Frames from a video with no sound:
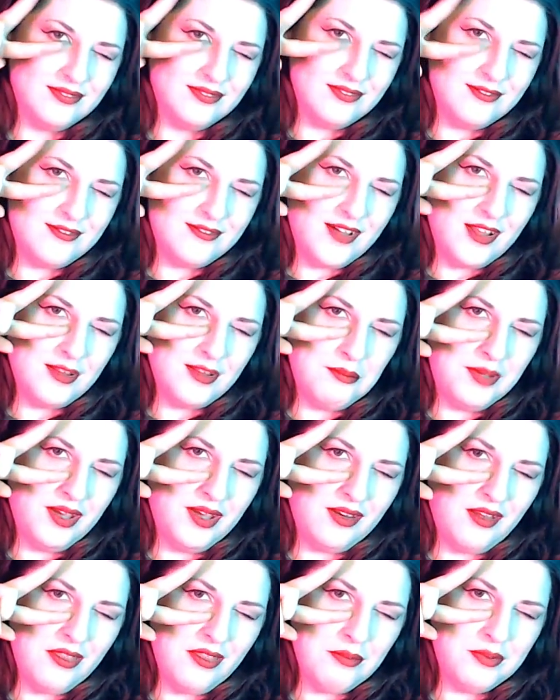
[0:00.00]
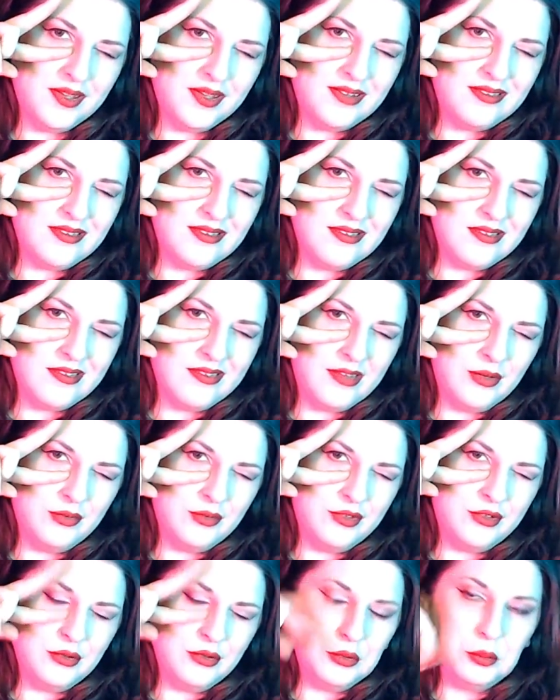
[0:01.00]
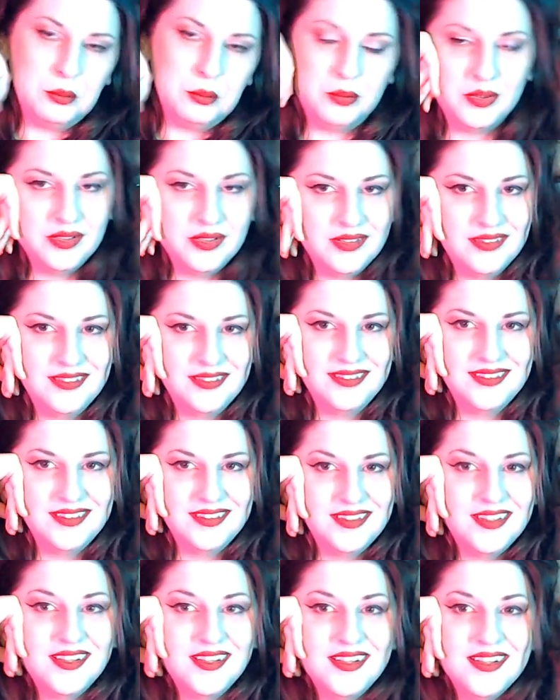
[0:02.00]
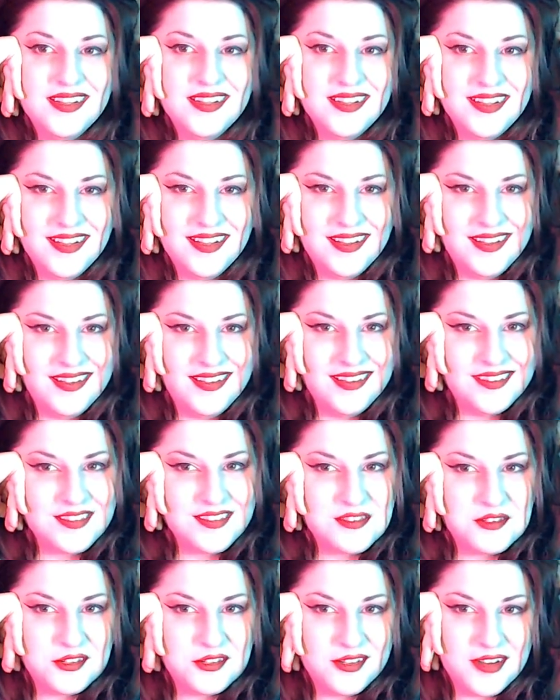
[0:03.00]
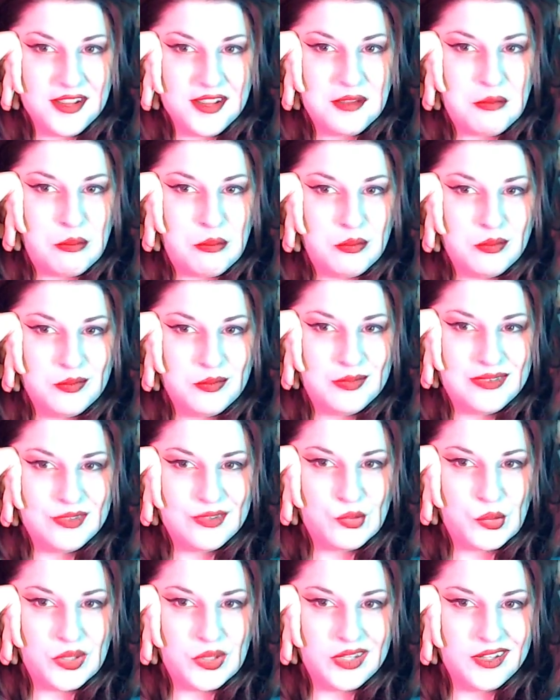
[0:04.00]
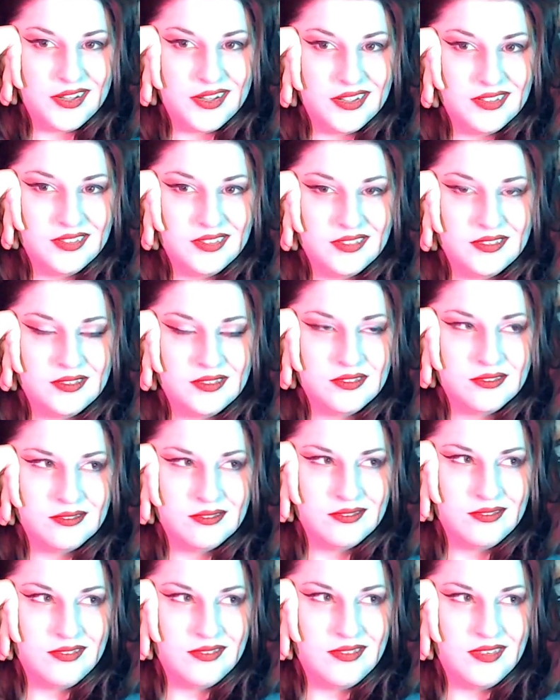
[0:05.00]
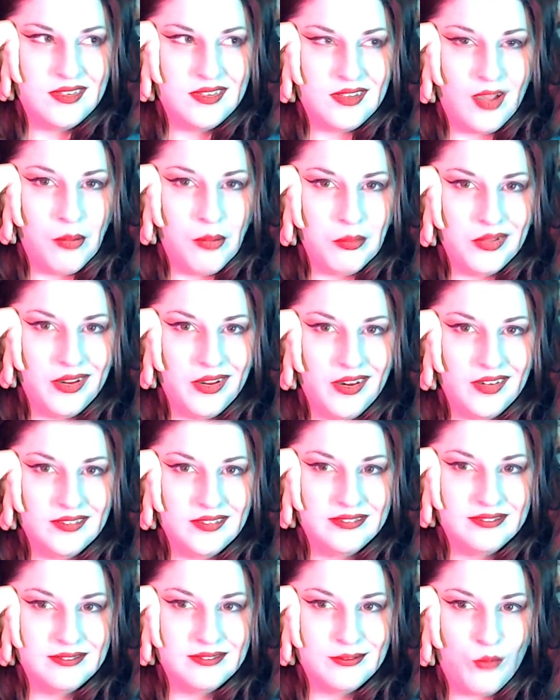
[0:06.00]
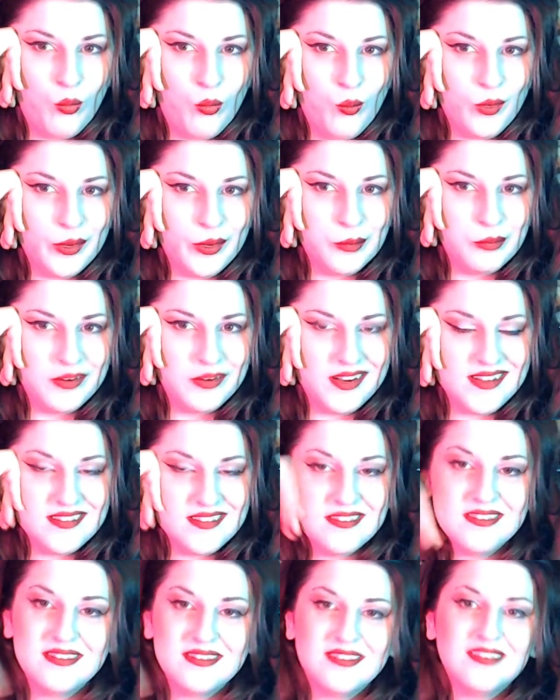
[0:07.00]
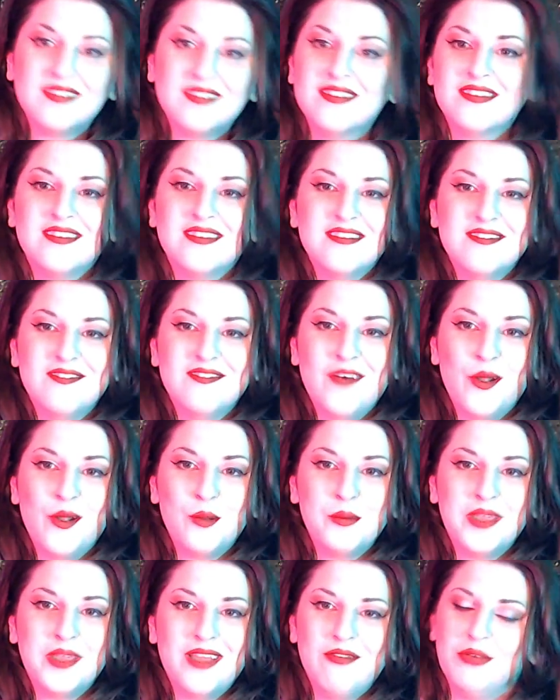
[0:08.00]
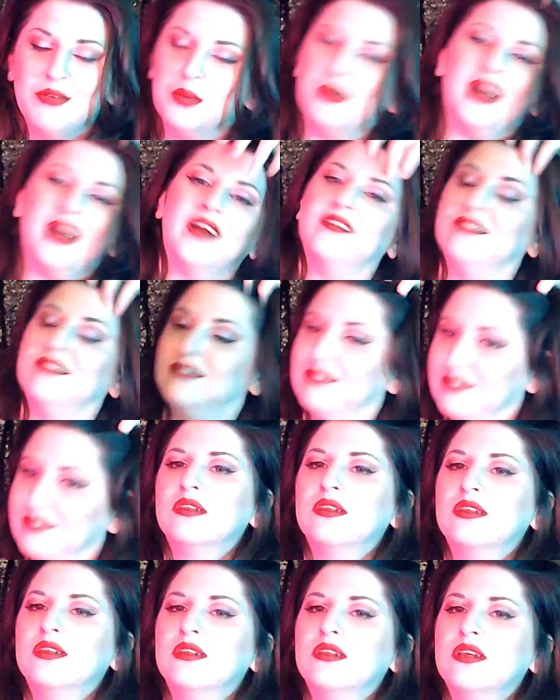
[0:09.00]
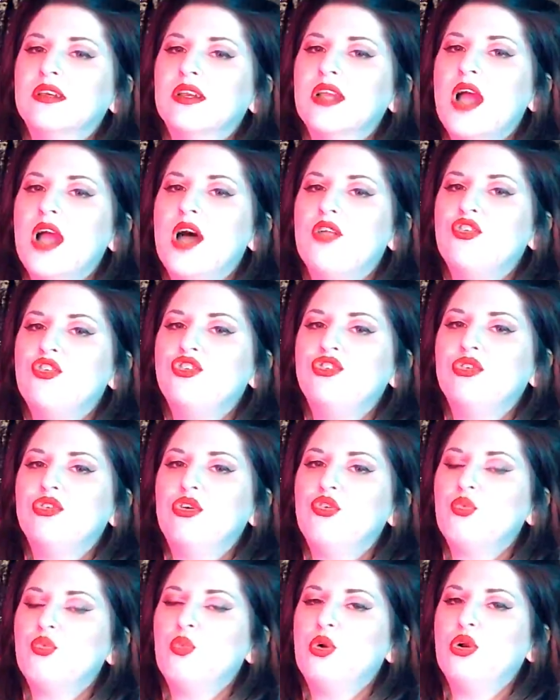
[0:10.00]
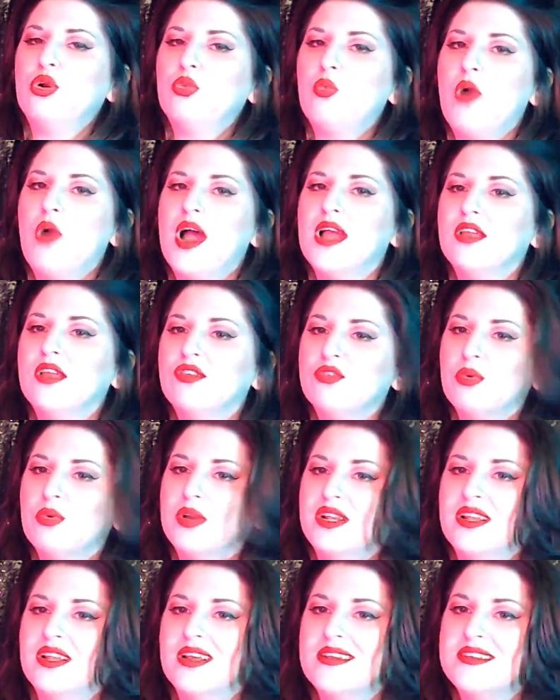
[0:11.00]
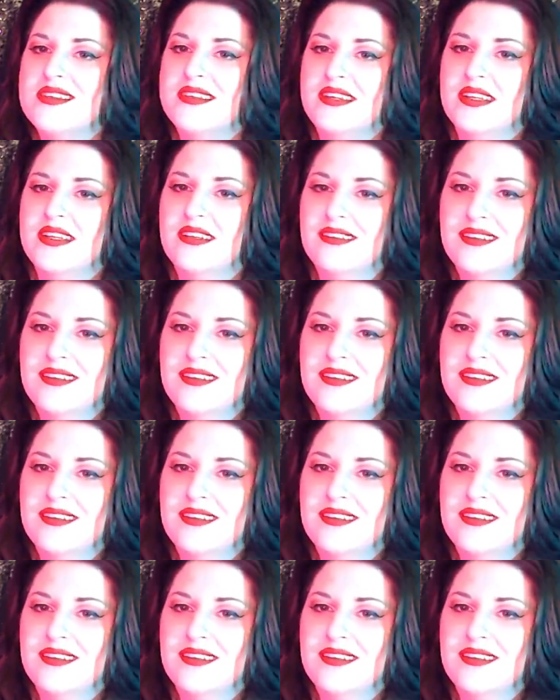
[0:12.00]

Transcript: Follow me on all the places: YouTube, Instagram, Twitter, Tumblr, WordPress. Follow me everywhere. Goddess Jules Worldwide 2019